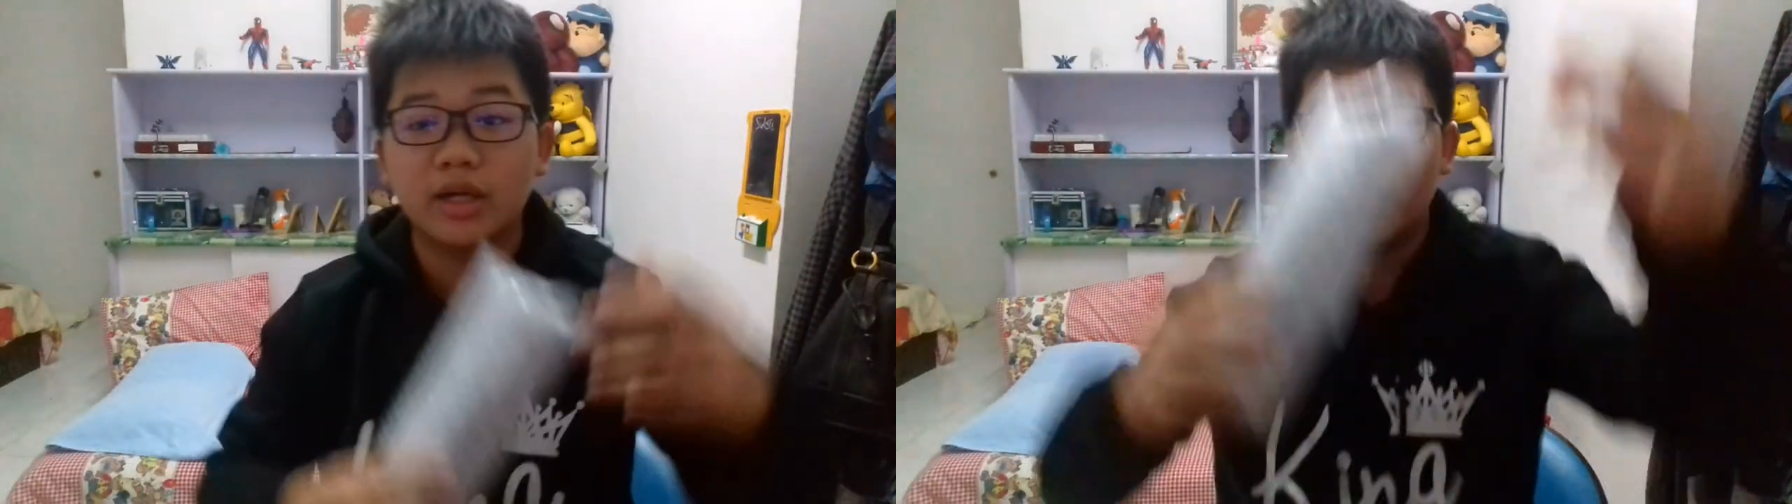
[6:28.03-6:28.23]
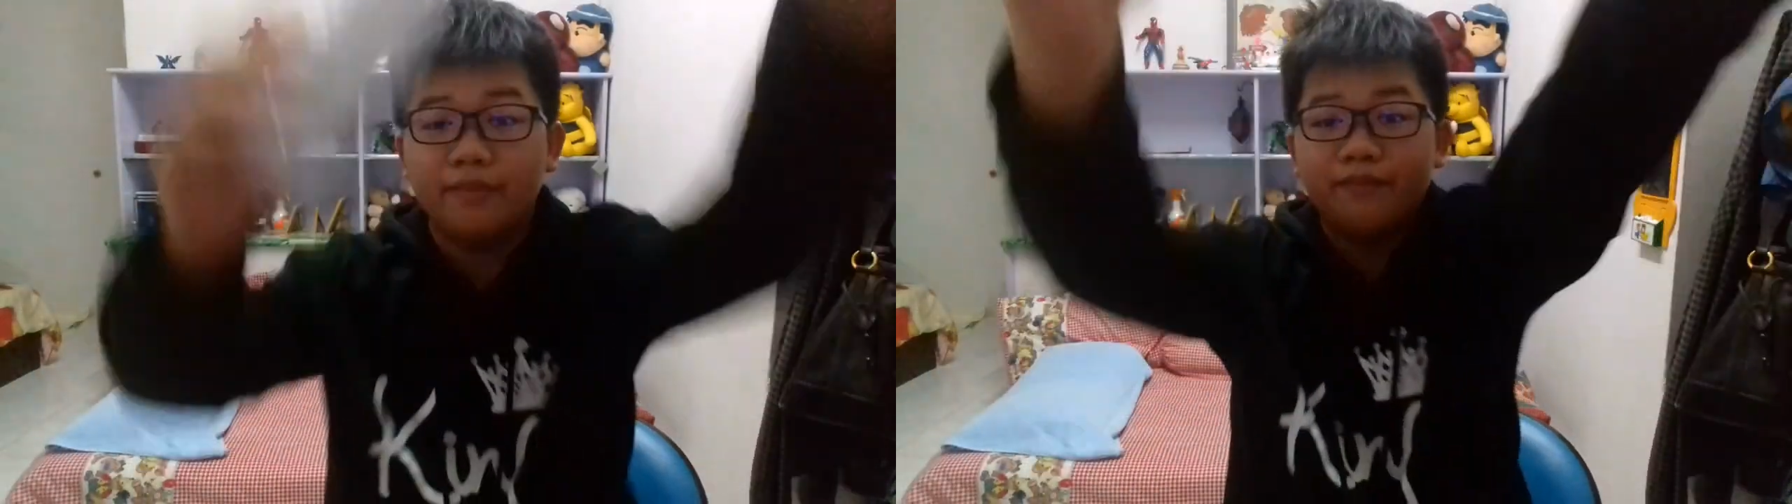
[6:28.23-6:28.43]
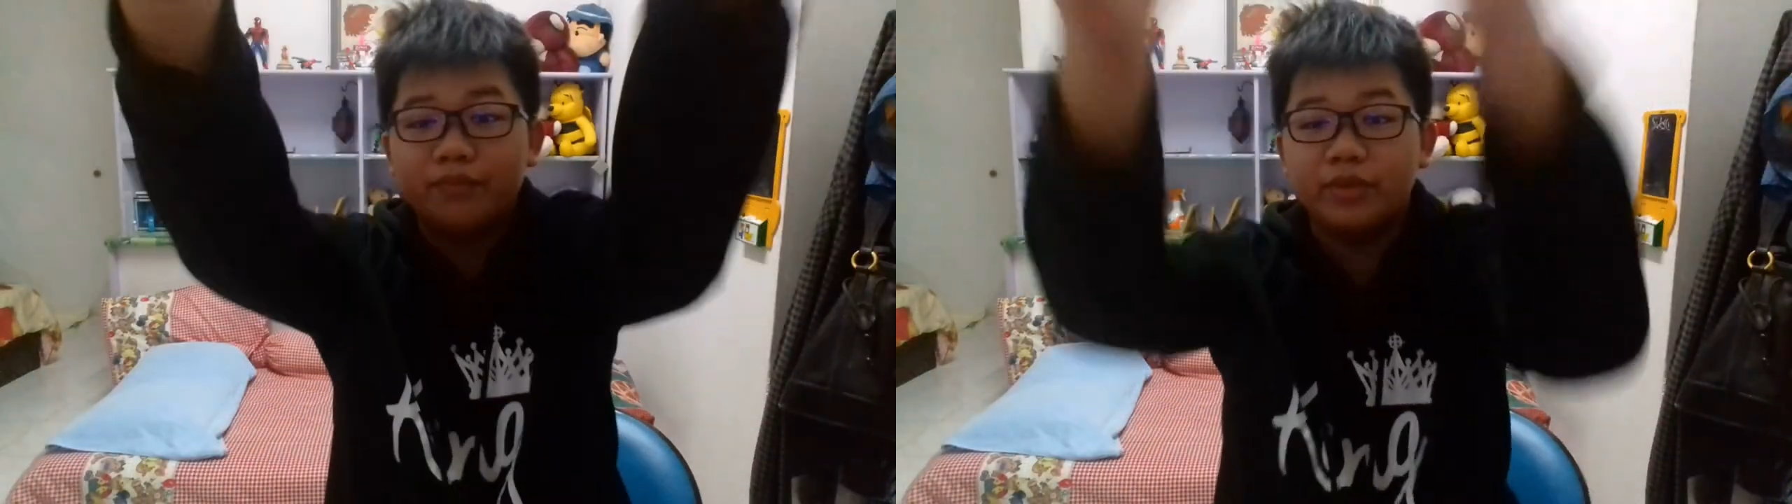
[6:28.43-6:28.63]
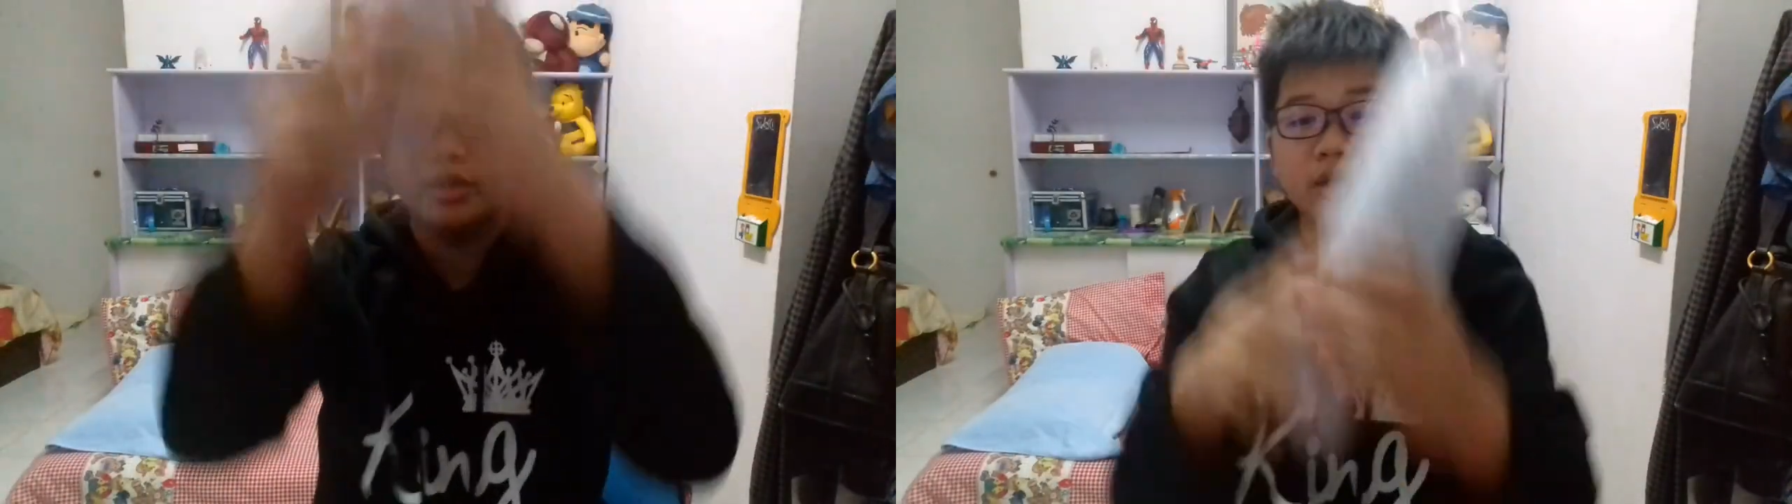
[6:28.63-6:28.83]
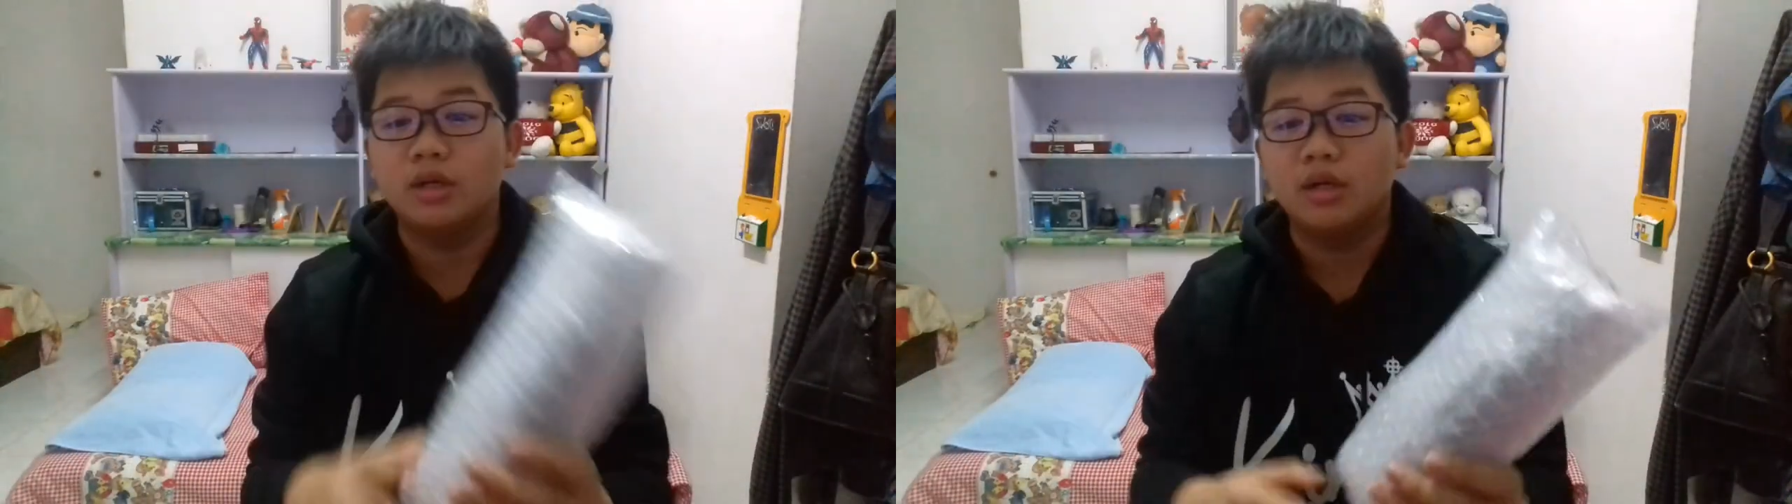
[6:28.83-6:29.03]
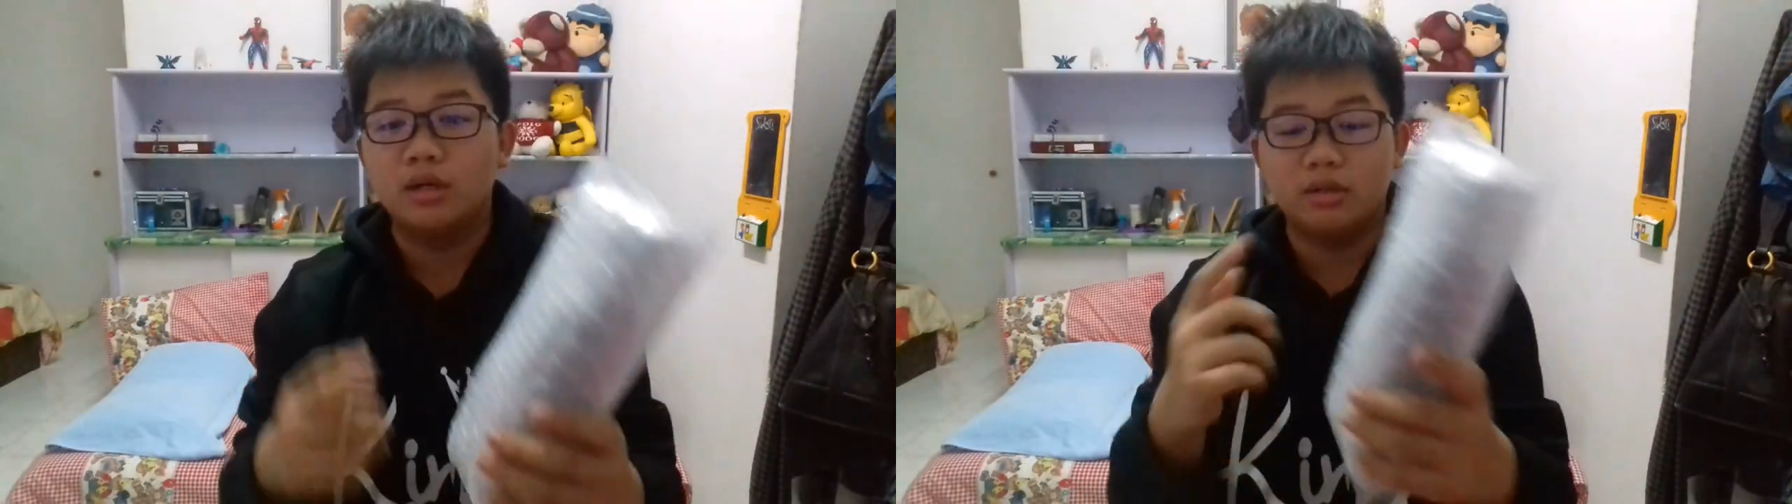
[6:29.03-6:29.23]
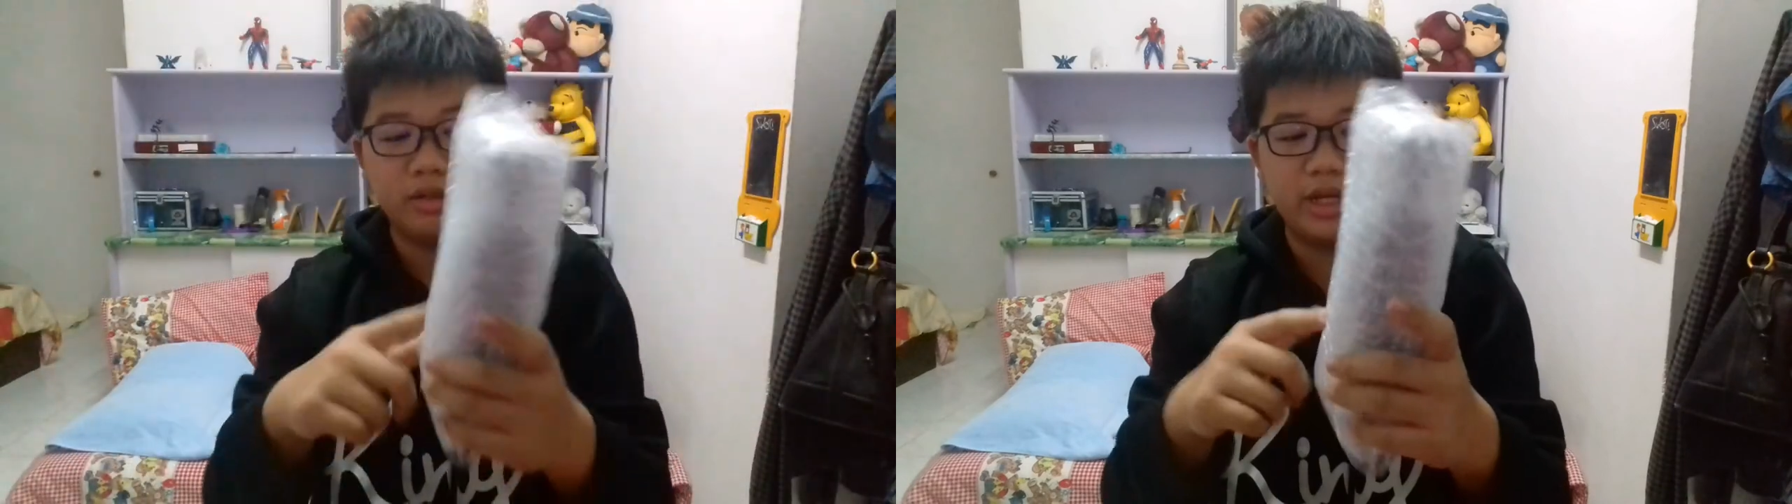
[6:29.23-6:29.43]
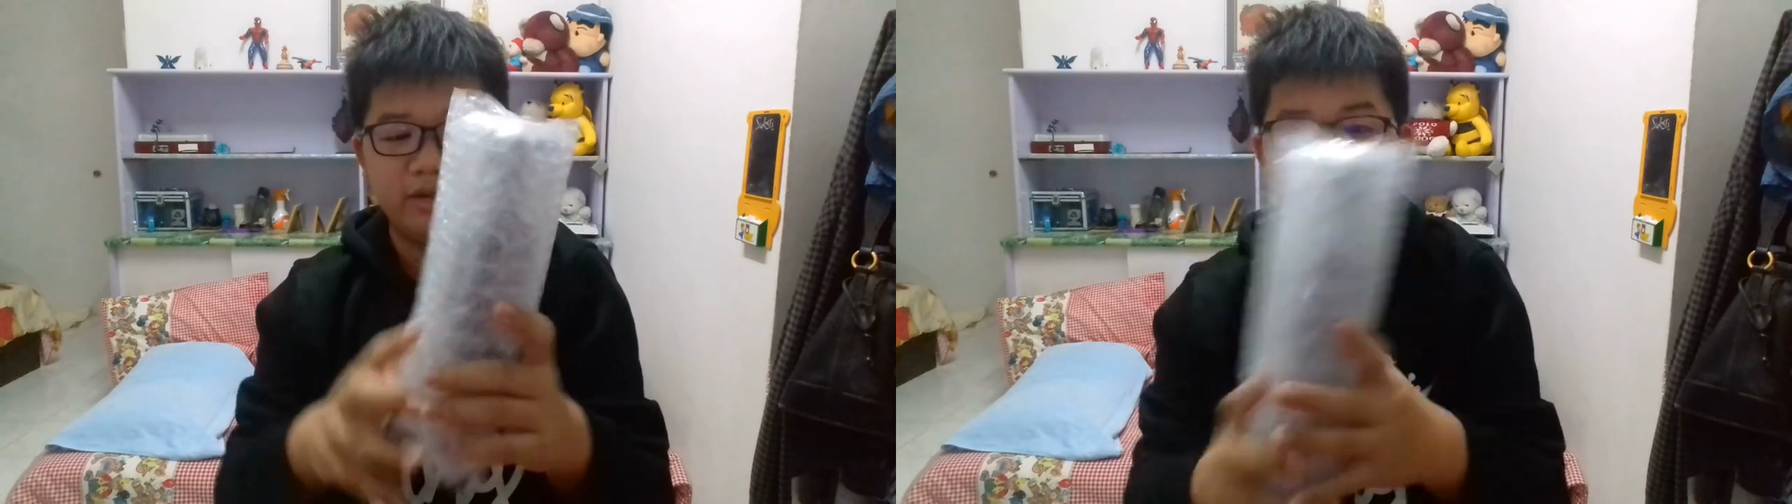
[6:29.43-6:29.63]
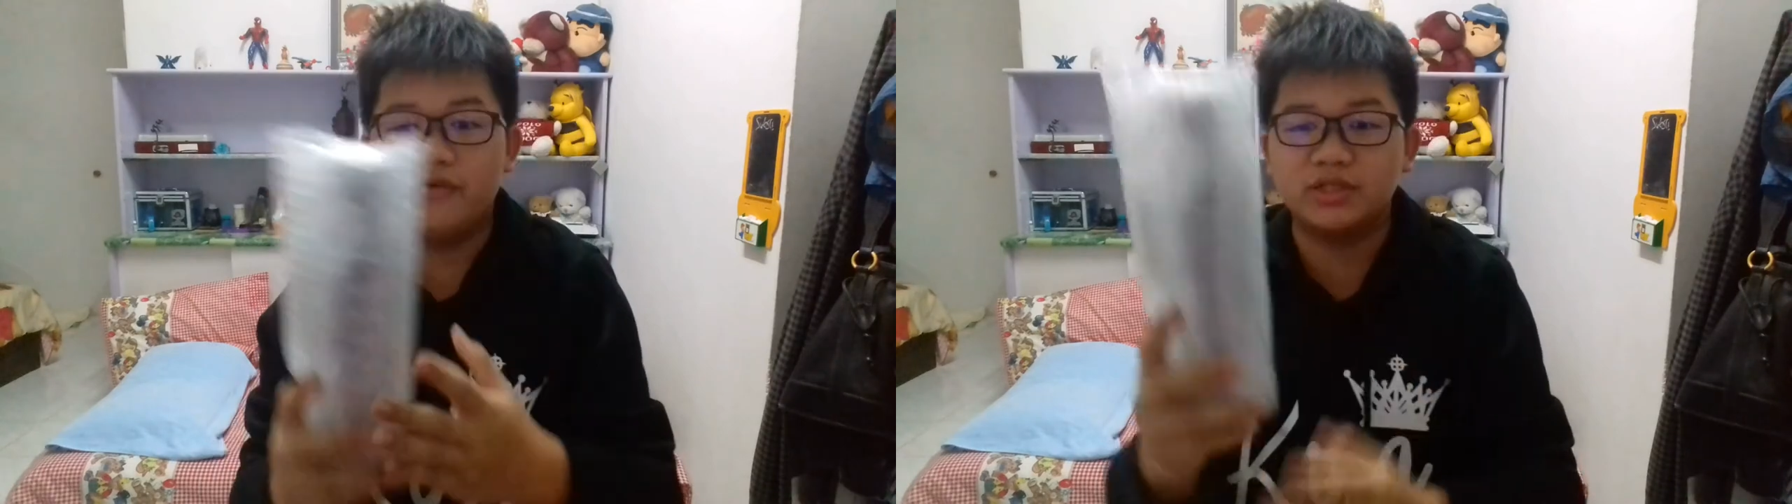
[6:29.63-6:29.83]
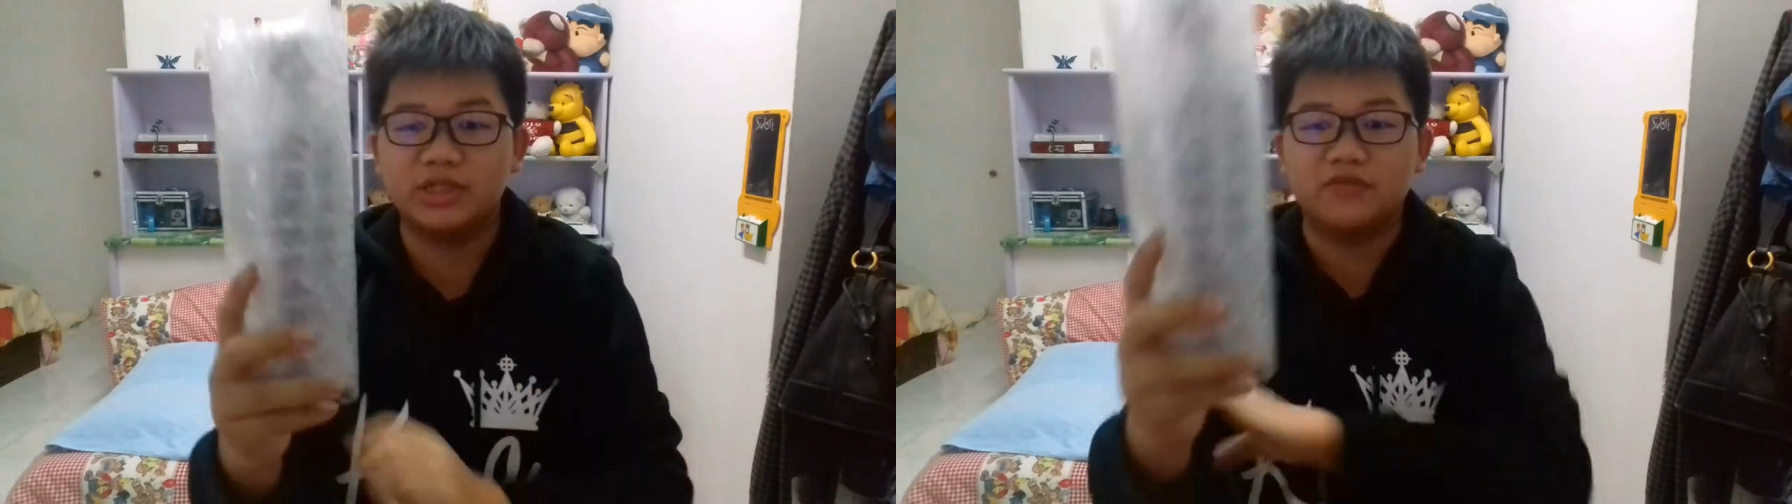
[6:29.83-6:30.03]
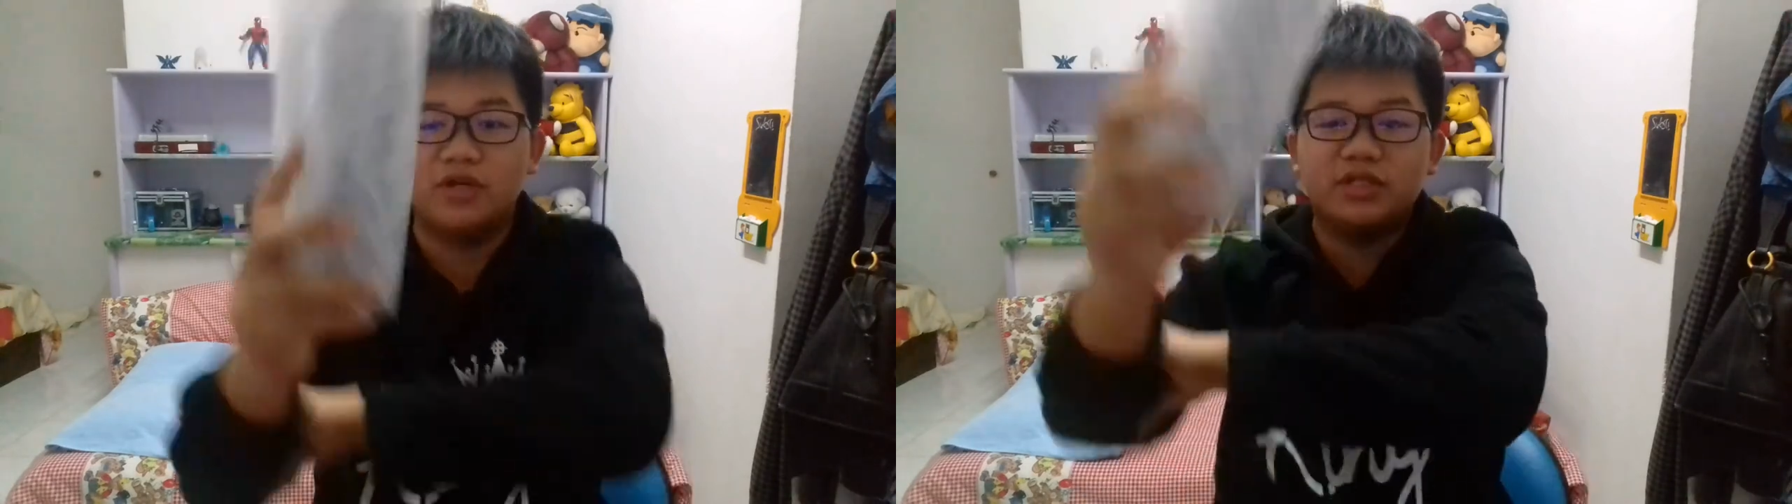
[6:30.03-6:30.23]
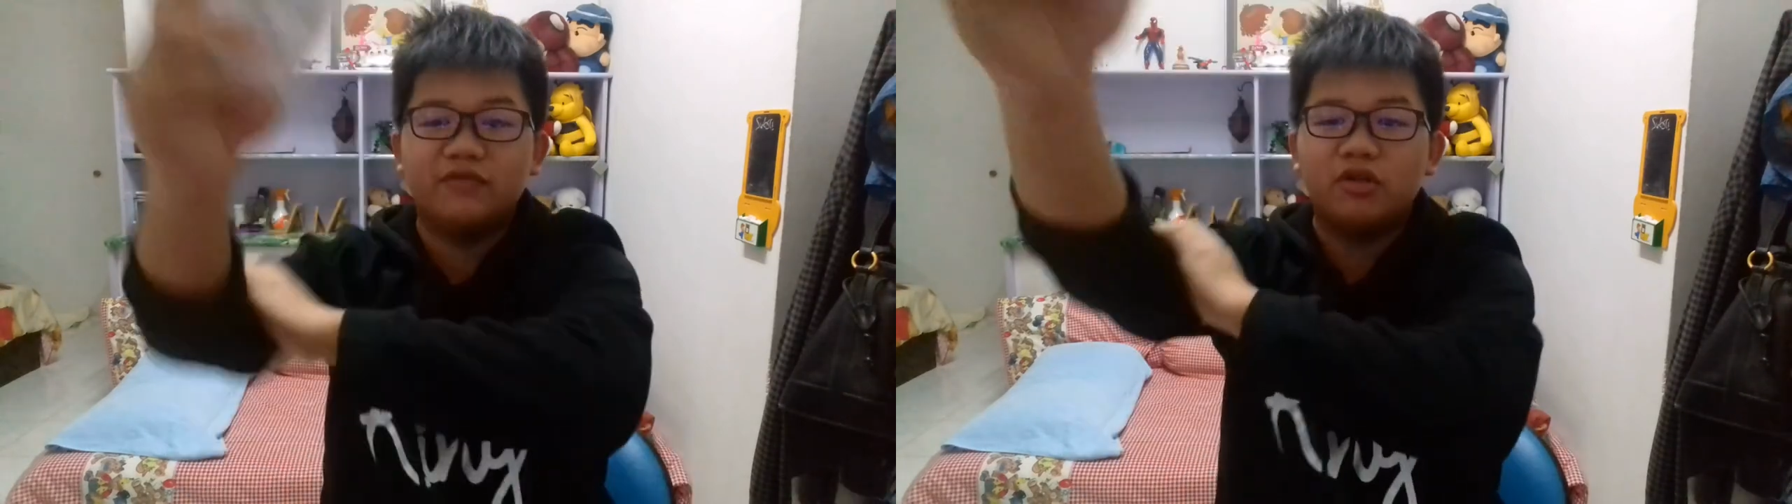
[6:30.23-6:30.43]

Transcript: Okay. First things first,